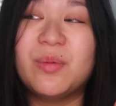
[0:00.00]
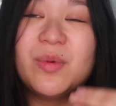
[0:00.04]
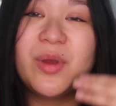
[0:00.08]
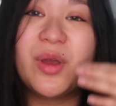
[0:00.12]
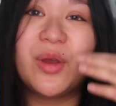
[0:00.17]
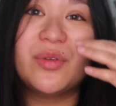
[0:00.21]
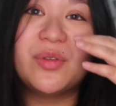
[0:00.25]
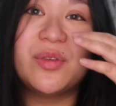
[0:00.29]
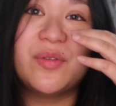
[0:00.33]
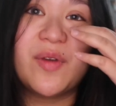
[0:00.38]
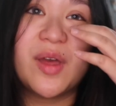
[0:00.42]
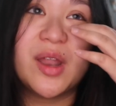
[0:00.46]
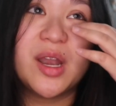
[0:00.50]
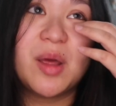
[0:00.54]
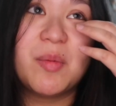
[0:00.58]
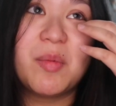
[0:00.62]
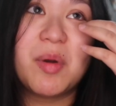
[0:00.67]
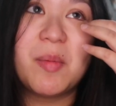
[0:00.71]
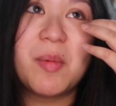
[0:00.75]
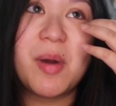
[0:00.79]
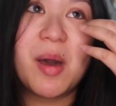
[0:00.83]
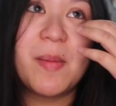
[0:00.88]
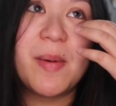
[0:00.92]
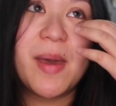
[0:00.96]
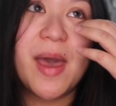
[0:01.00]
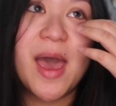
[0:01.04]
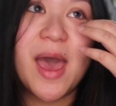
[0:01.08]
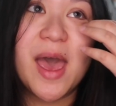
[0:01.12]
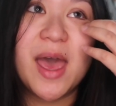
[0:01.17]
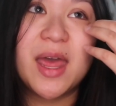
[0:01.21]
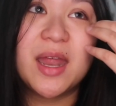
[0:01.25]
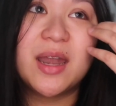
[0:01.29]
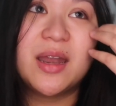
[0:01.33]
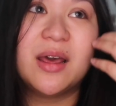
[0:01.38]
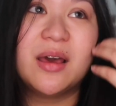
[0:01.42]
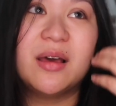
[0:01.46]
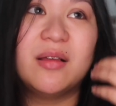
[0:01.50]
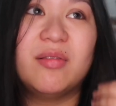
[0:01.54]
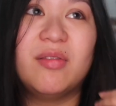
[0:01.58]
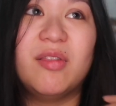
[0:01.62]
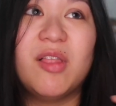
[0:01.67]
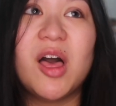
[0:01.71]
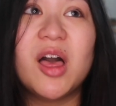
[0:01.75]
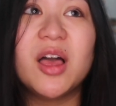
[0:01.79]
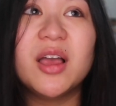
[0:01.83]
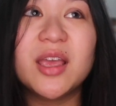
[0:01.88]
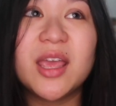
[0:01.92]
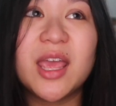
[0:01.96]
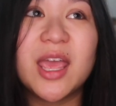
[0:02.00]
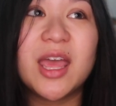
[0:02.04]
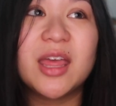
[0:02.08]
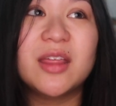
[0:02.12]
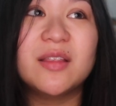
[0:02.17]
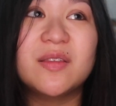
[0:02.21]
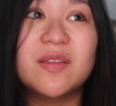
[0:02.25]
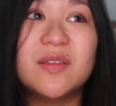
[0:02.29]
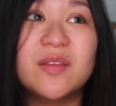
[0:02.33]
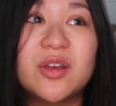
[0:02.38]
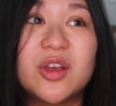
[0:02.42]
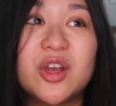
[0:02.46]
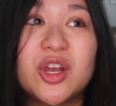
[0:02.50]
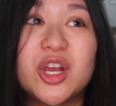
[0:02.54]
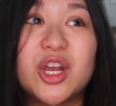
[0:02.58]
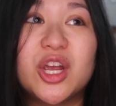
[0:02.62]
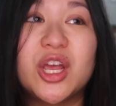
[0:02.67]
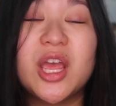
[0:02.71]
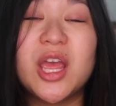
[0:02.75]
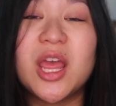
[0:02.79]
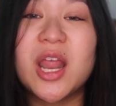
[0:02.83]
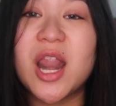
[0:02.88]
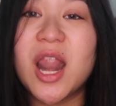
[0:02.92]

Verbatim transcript: we also found out my mom had lung cancer.